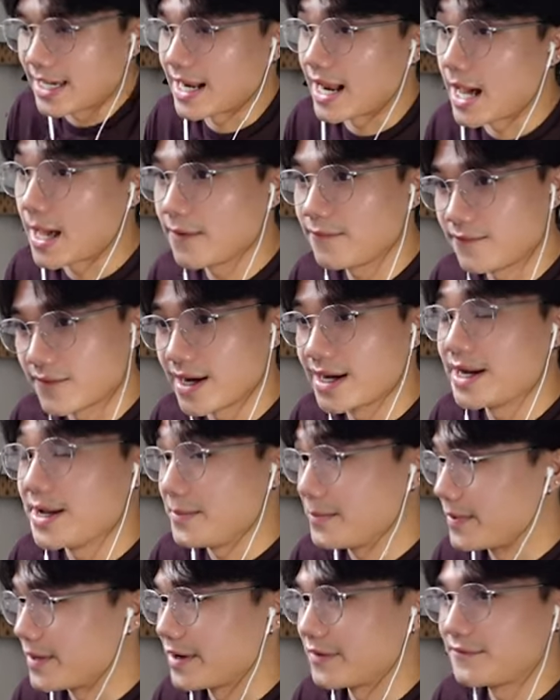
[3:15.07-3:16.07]
Can I find
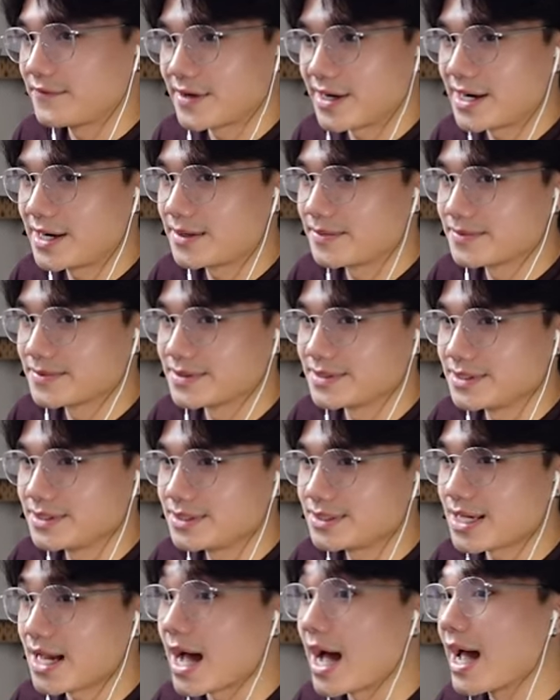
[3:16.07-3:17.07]
a bonfire,
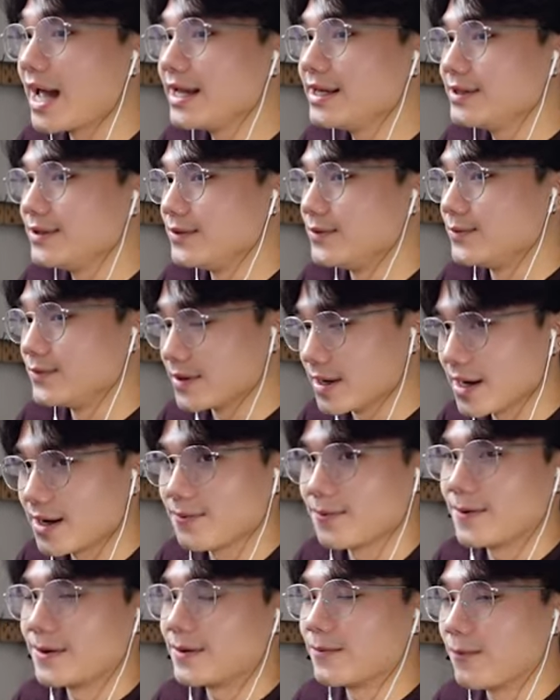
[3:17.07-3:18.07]
please? I do
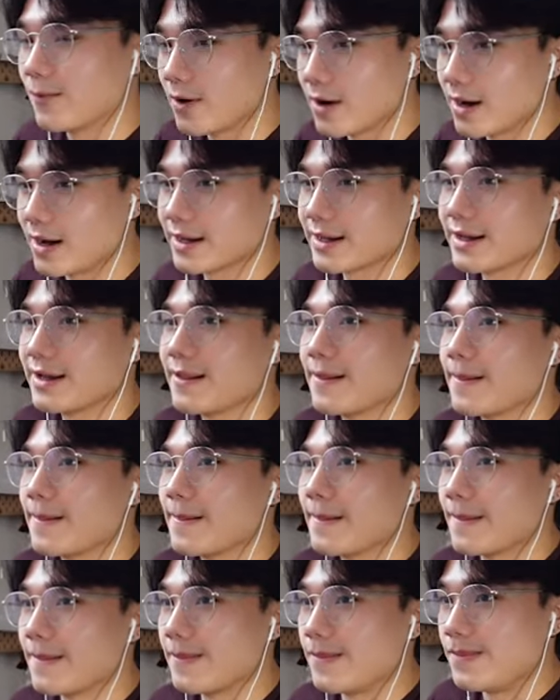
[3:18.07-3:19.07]
not want to walk
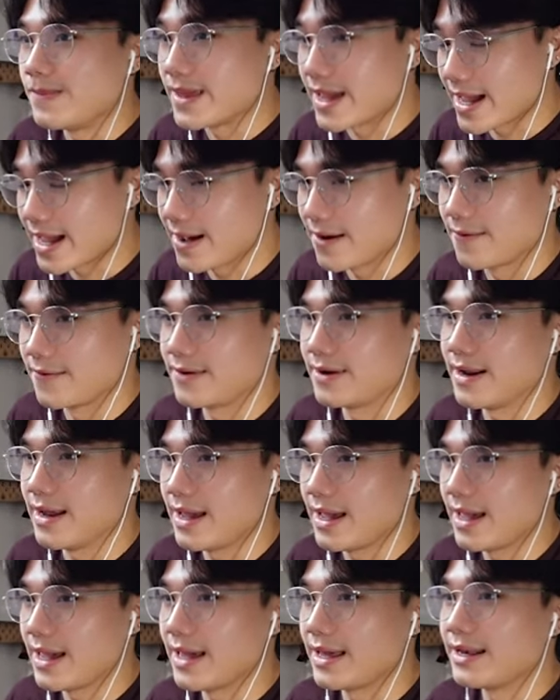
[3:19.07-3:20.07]
down
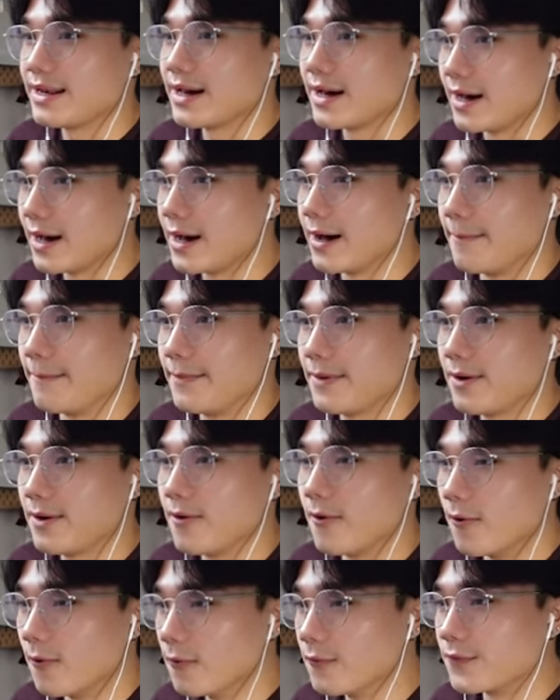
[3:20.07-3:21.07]
and up
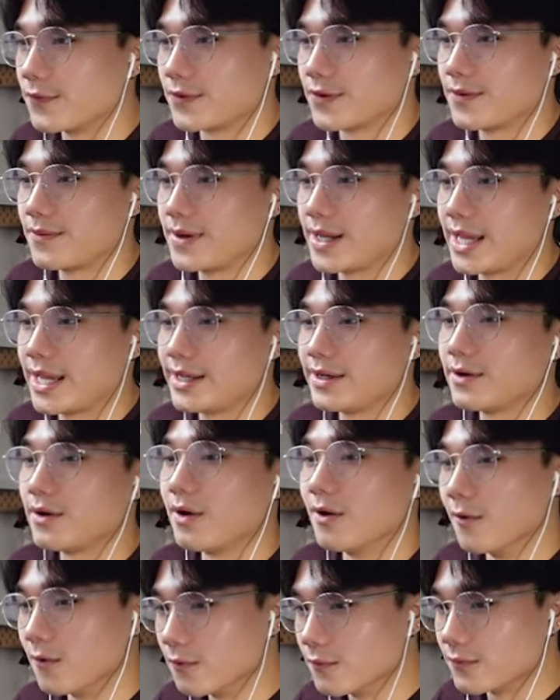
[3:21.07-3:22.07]
over and
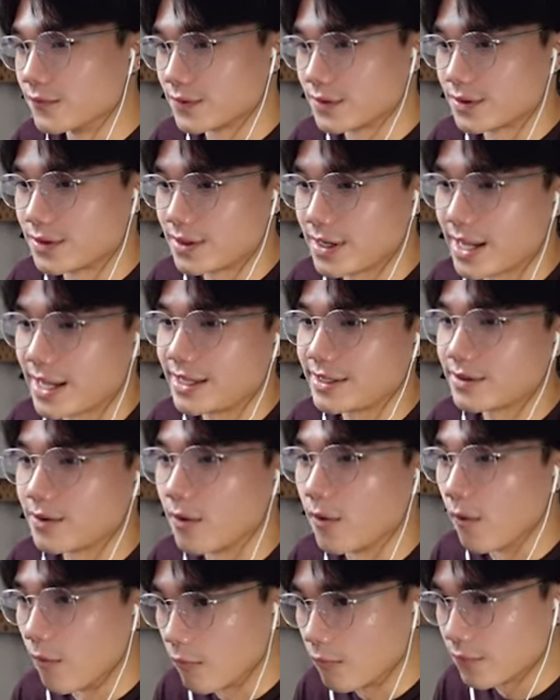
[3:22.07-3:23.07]
over and
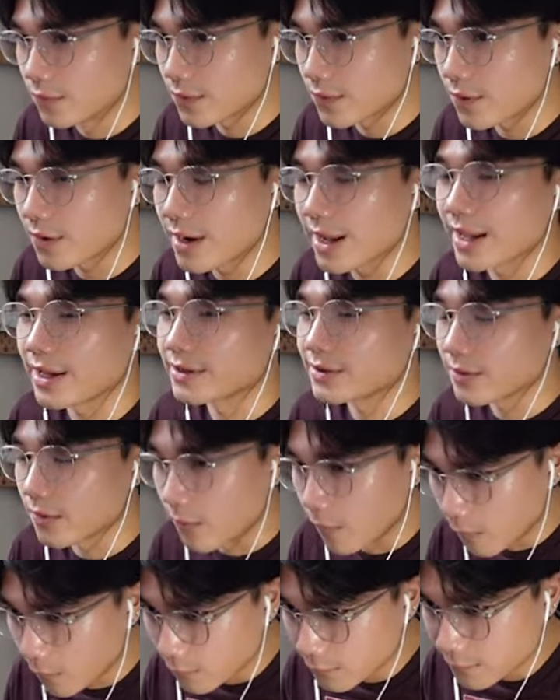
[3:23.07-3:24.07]
over and
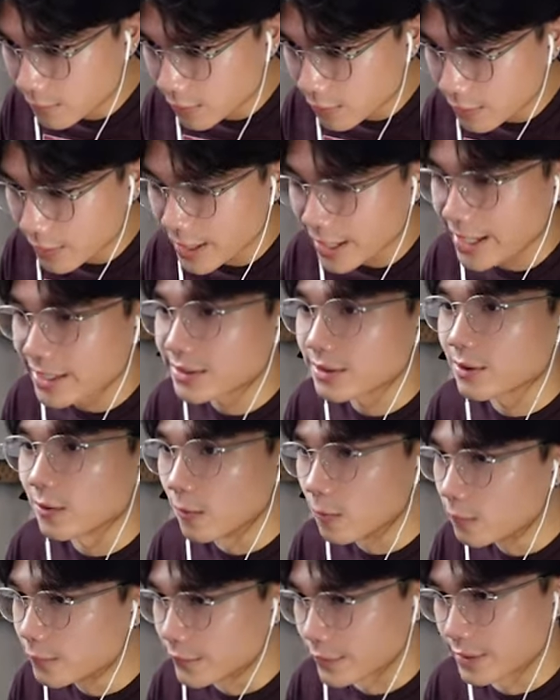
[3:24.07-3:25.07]
over and
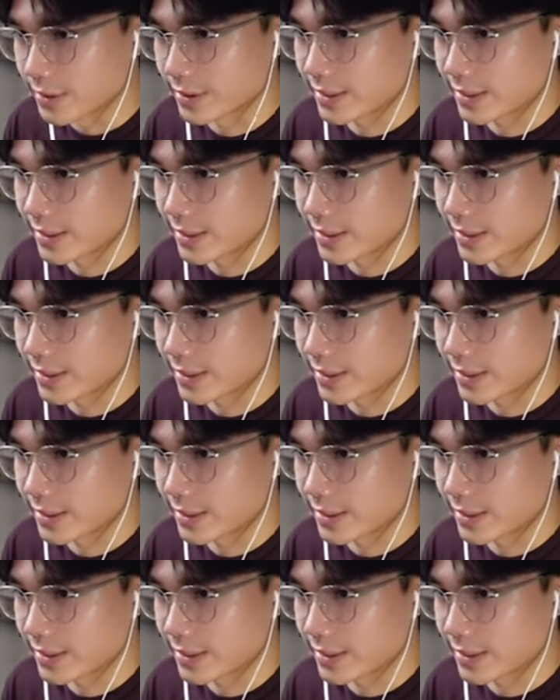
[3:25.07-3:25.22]
over